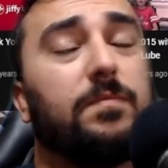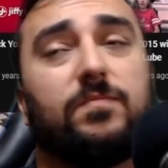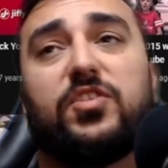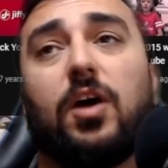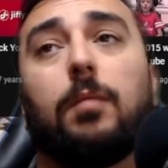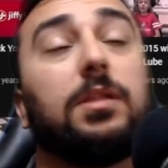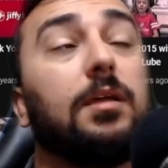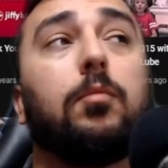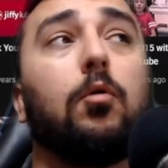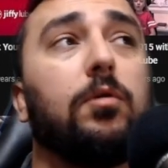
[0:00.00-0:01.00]
doubly
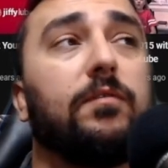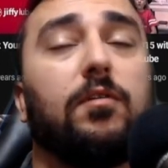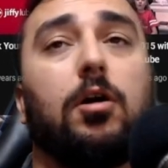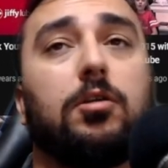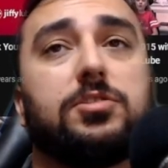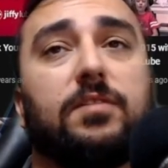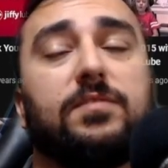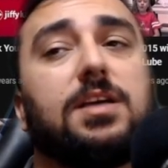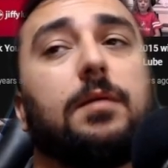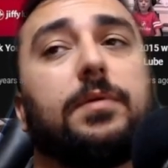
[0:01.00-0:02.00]
important for auto
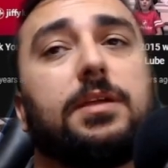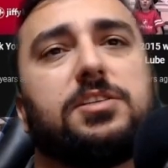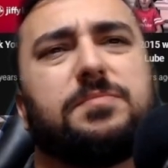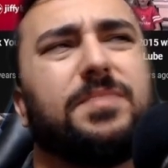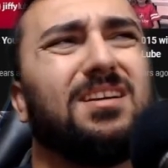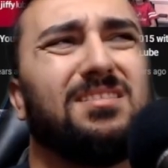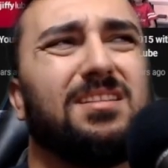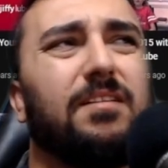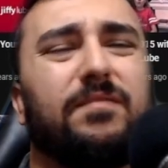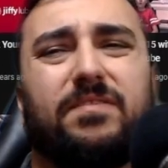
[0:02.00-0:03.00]
service companies just because
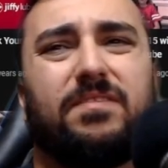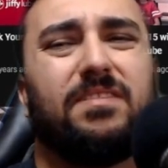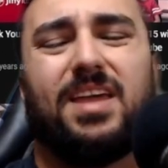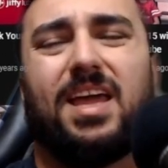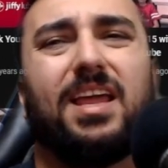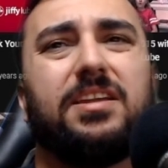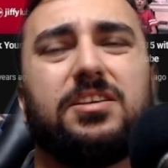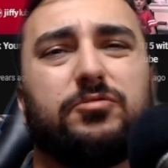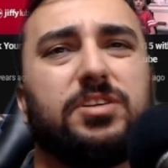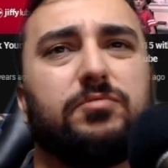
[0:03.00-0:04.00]
of that
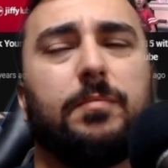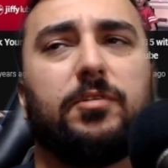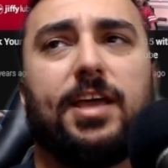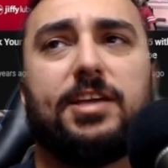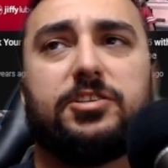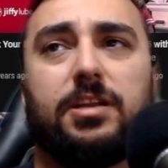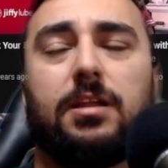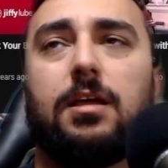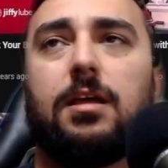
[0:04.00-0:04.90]
industry's reputation.